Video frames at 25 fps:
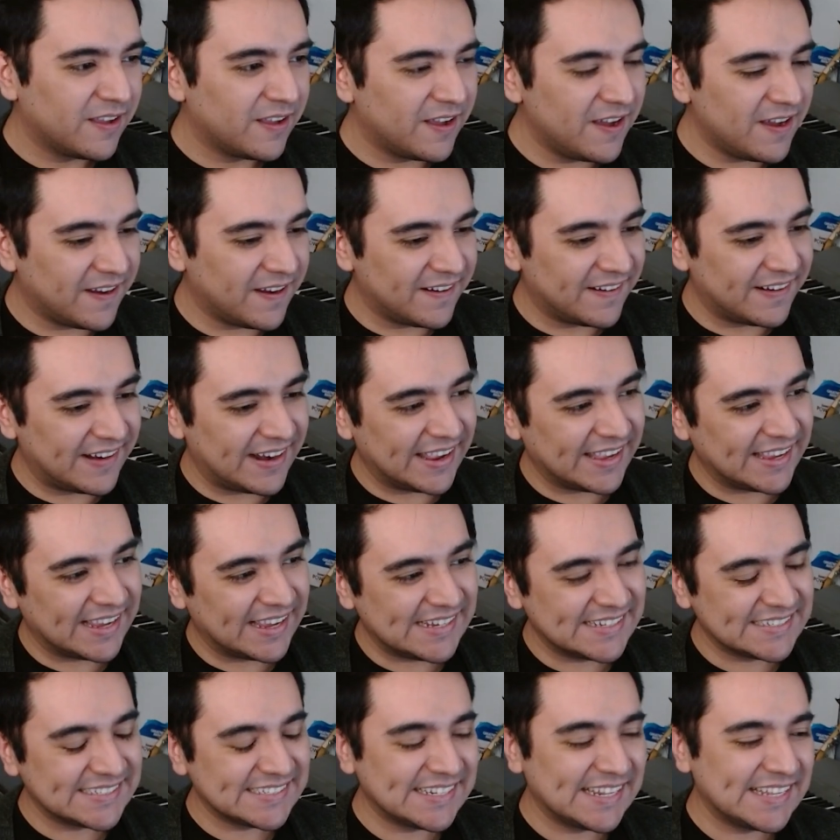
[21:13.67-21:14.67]
All right,
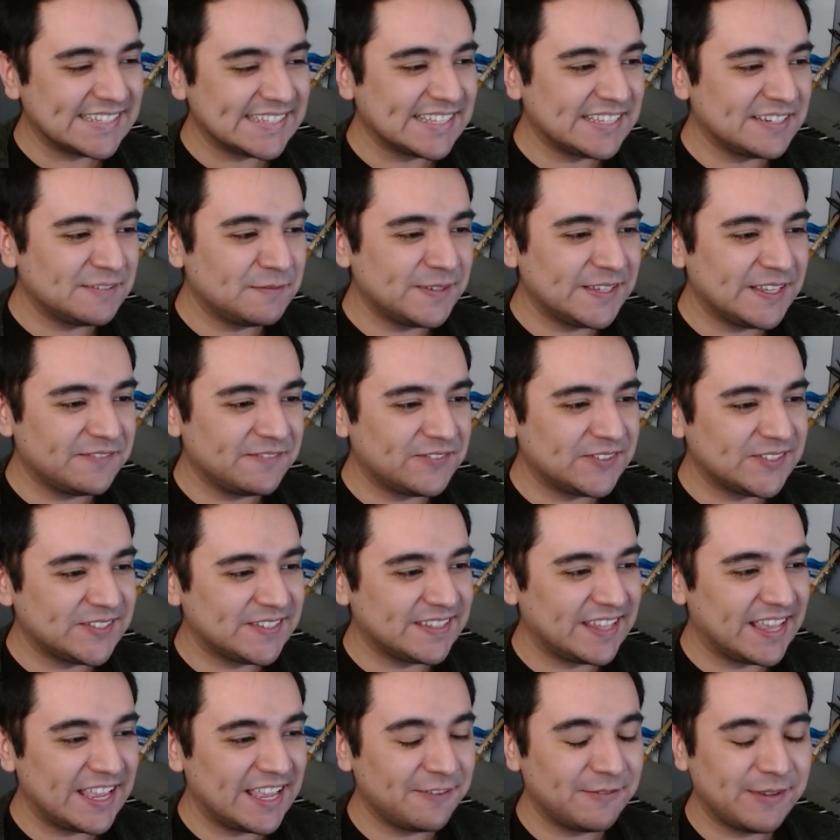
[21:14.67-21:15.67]
guys, and that's gonna be it for
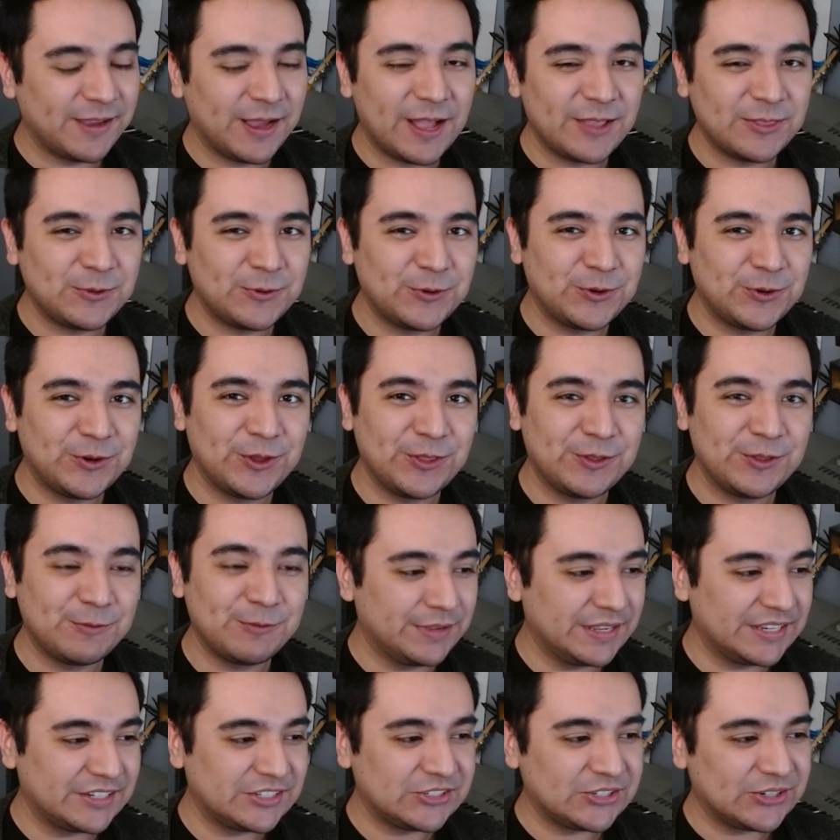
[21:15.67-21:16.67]
today. We got through another
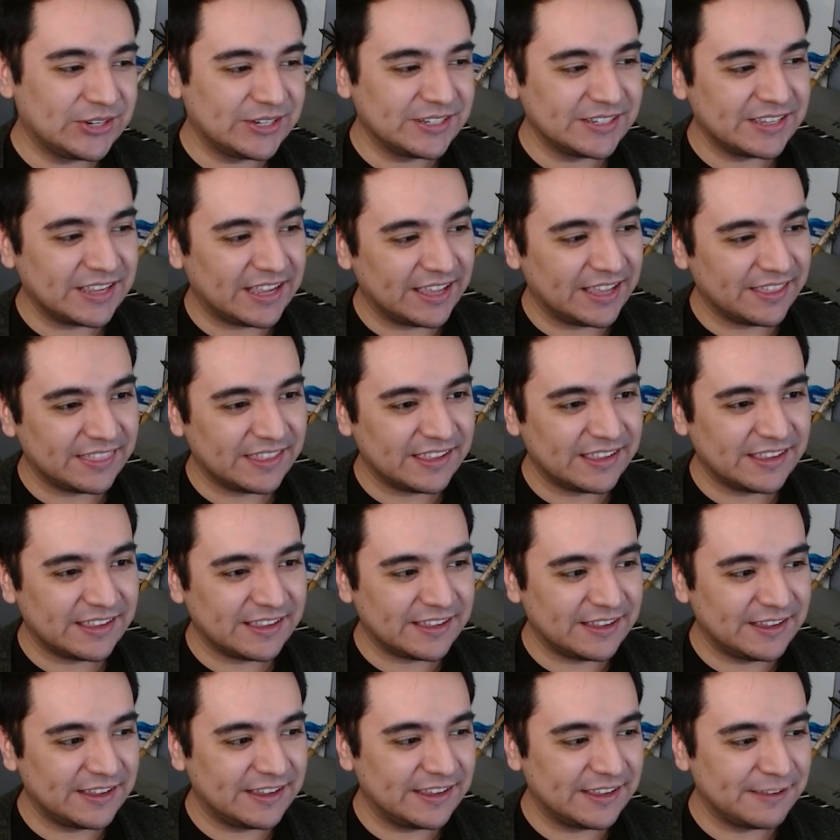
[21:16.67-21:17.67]
big chunk. I think,
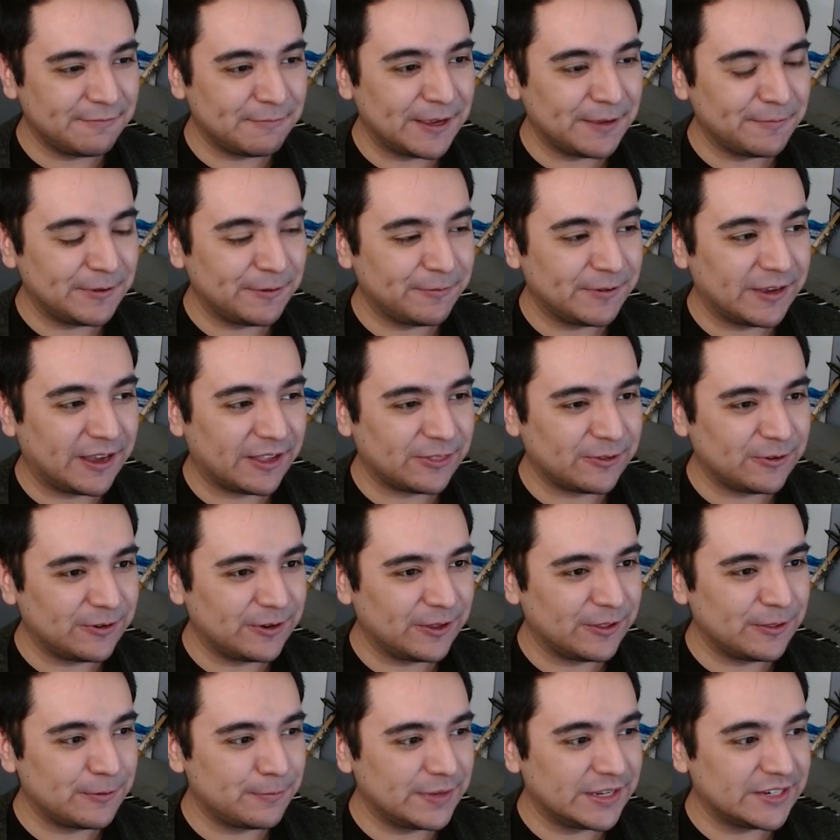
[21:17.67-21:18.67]
in my opinion, we got through
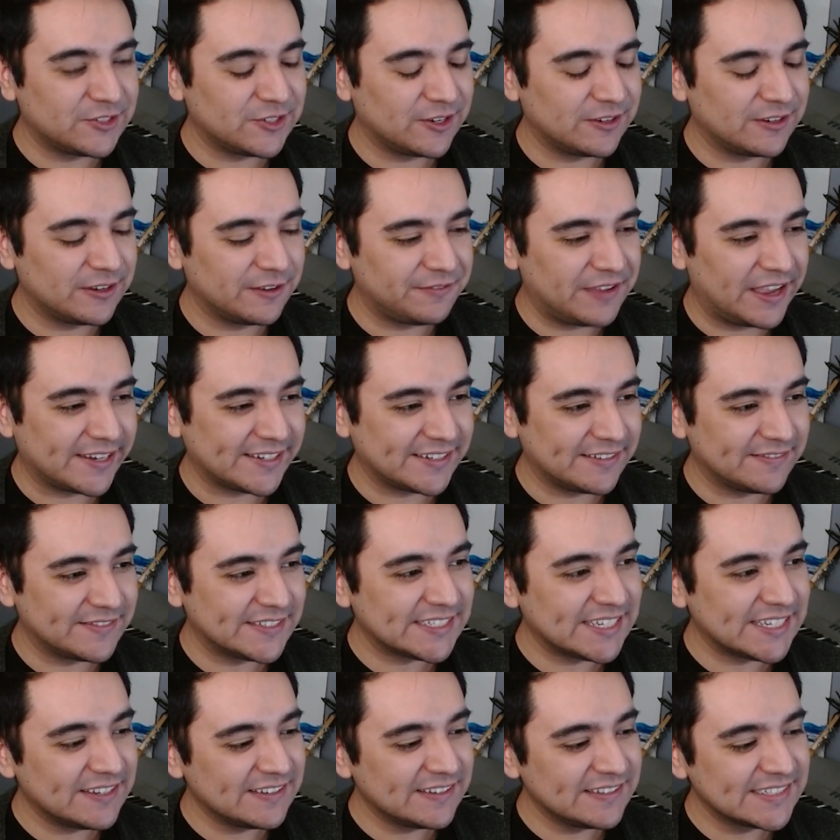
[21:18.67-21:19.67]
another big chunk of active
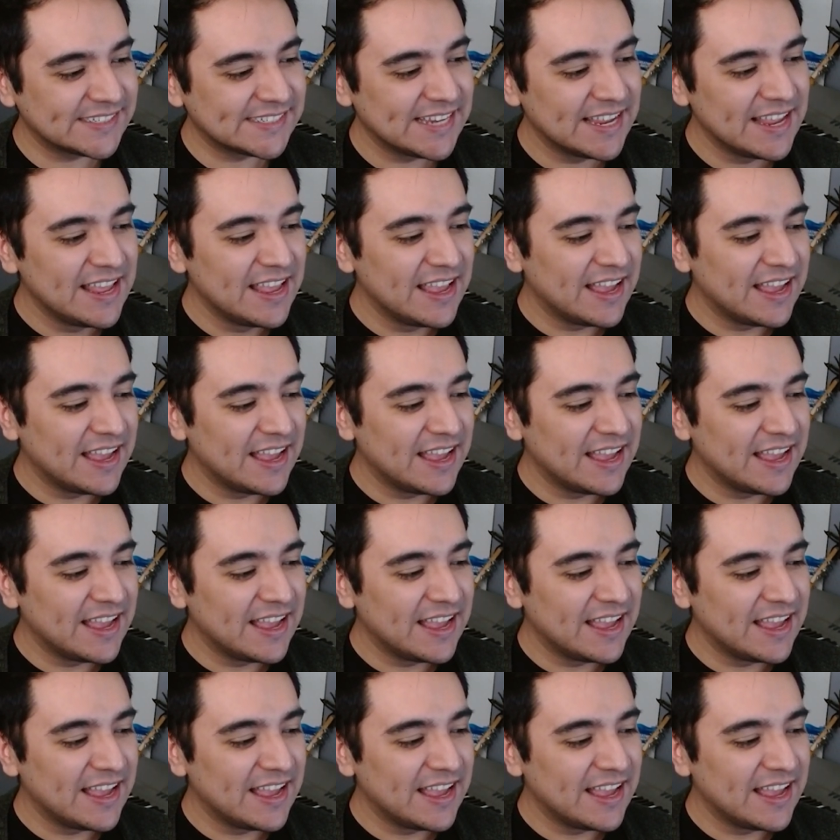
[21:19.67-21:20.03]
skills.